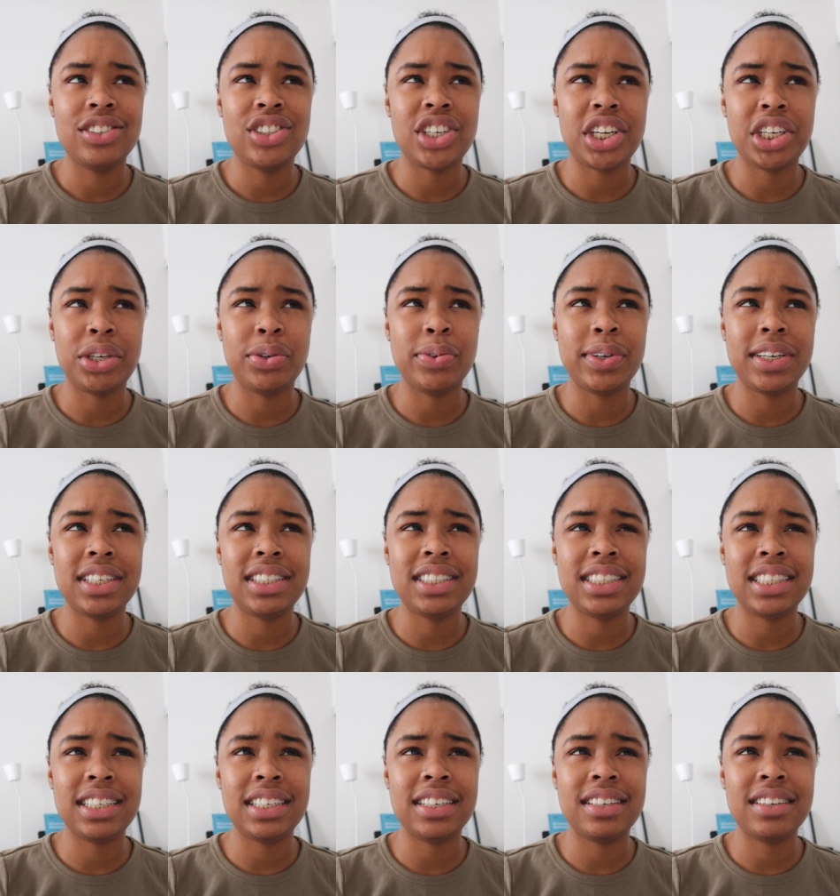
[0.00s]

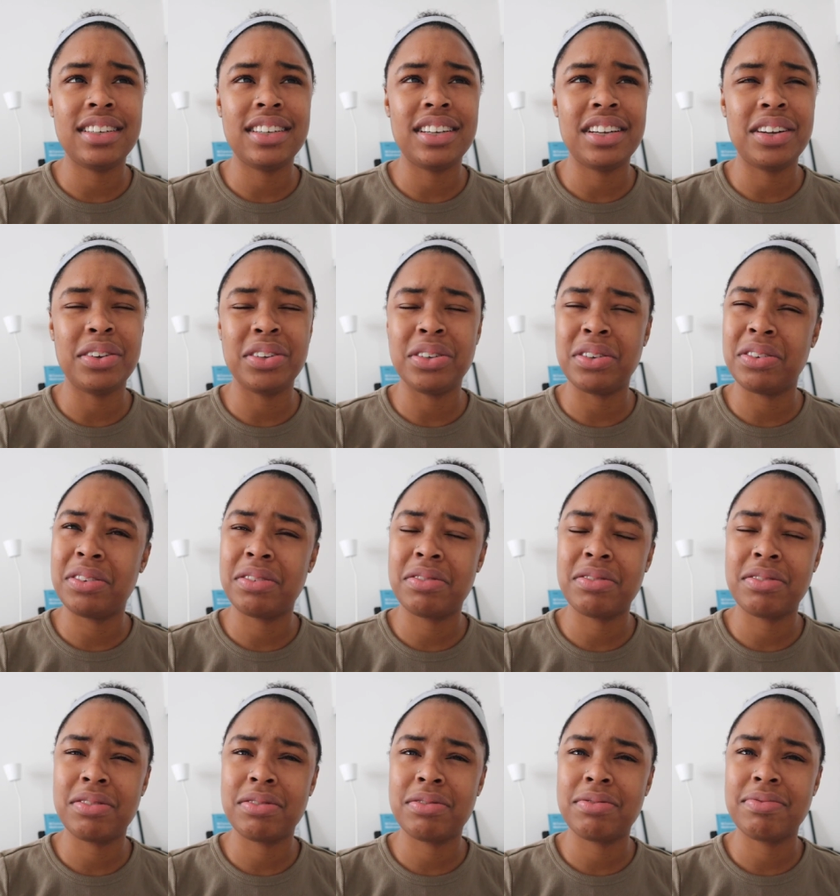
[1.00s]
genuinity. Uh,
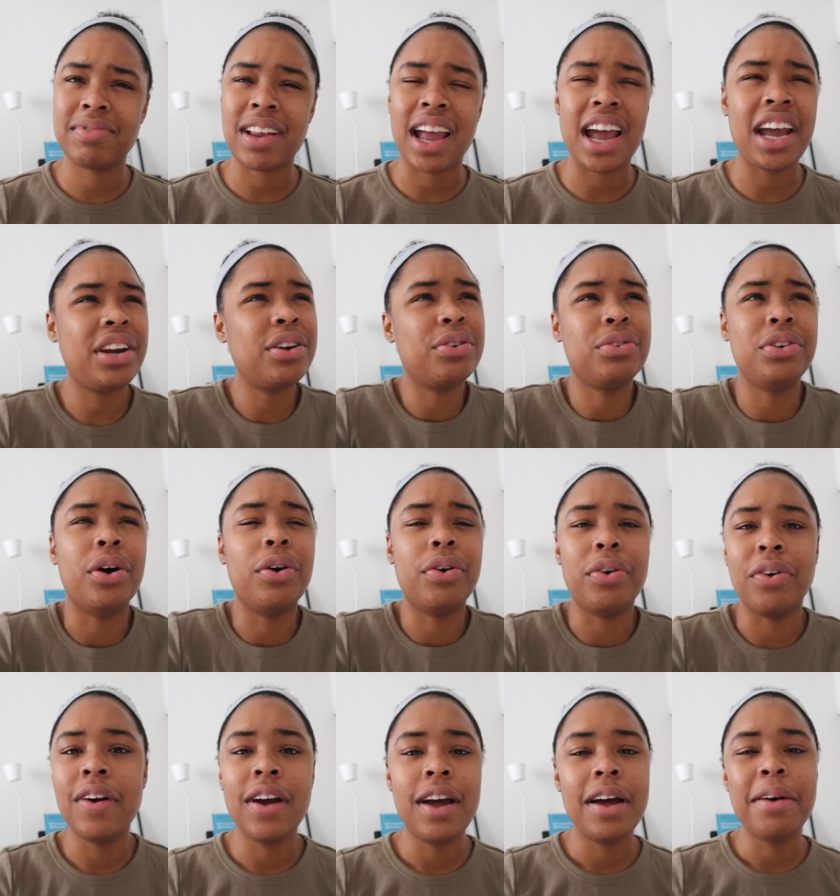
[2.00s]
I don't
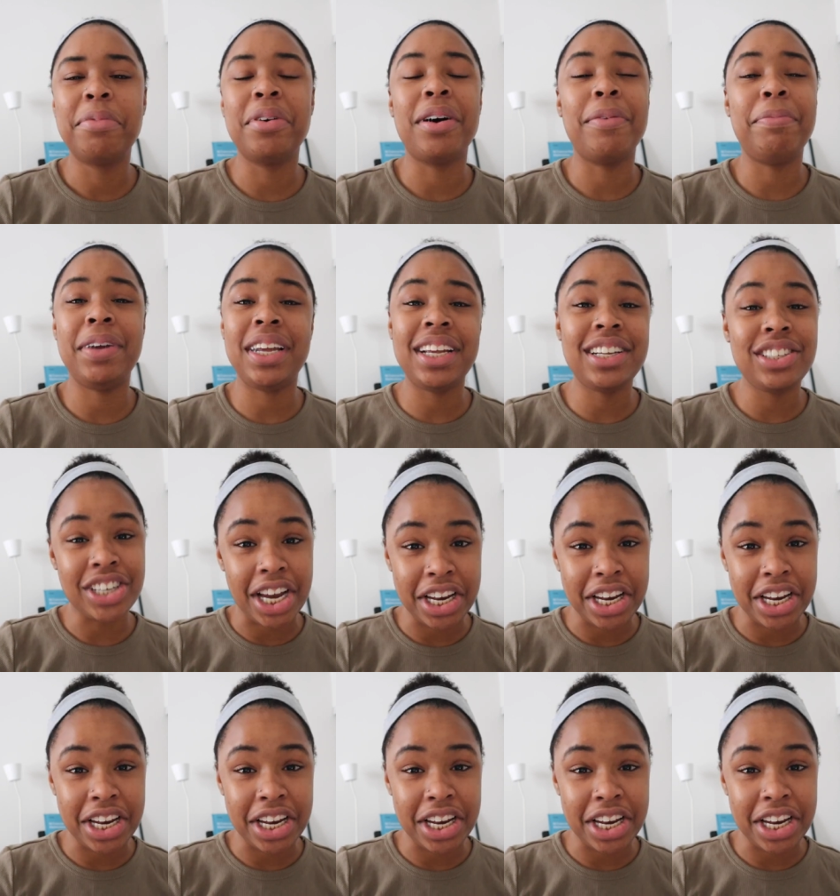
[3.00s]
know, but being